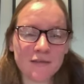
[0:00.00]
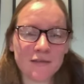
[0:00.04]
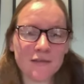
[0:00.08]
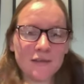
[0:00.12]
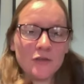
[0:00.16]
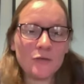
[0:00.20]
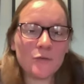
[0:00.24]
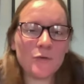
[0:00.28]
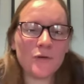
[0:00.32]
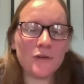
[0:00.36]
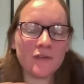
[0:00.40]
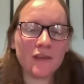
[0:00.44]

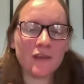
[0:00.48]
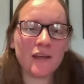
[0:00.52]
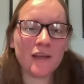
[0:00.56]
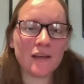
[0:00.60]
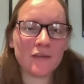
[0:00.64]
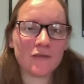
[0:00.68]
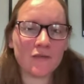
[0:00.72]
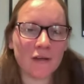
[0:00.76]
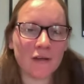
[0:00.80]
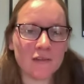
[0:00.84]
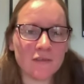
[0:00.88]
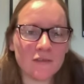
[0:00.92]
you would think
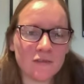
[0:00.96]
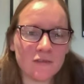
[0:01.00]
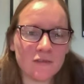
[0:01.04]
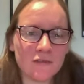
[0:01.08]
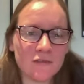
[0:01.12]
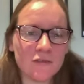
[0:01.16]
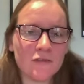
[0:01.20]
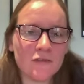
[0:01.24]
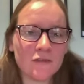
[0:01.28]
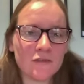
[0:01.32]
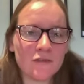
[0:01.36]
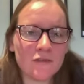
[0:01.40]
if I
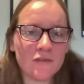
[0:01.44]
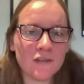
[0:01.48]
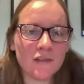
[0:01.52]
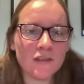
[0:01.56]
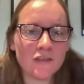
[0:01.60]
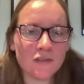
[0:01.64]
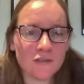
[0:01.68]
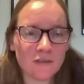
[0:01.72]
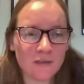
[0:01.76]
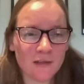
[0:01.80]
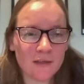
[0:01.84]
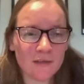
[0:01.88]

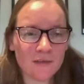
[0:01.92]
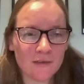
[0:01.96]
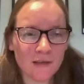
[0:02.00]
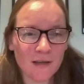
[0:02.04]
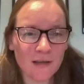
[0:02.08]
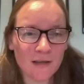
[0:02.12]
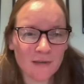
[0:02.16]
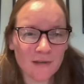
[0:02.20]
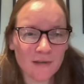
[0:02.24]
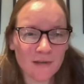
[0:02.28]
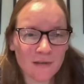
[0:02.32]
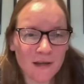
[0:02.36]
teach things
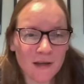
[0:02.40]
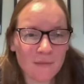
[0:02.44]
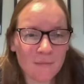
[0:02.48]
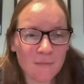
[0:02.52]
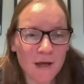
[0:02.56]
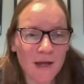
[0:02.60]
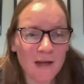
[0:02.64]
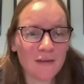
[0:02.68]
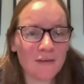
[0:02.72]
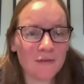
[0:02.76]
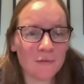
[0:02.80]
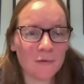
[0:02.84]
like time
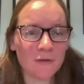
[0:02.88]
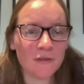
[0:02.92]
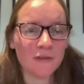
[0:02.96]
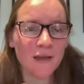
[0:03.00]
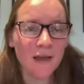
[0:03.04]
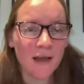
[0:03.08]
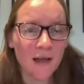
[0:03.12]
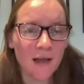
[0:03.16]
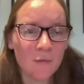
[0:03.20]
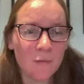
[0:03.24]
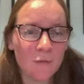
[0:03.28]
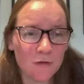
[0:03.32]
management
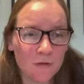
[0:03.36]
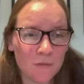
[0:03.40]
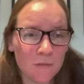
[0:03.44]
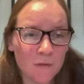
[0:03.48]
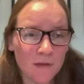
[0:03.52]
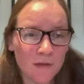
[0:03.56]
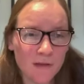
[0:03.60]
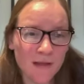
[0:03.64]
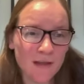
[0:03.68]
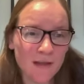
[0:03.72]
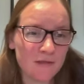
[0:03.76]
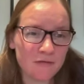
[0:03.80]
that I wouldn't be
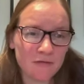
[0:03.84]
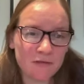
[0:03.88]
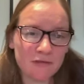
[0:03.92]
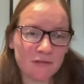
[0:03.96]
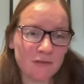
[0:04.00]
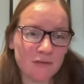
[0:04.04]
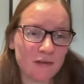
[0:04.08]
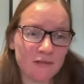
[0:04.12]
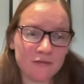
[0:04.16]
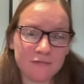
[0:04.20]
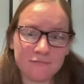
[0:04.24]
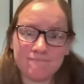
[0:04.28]
late for
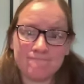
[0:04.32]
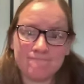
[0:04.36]
stuff.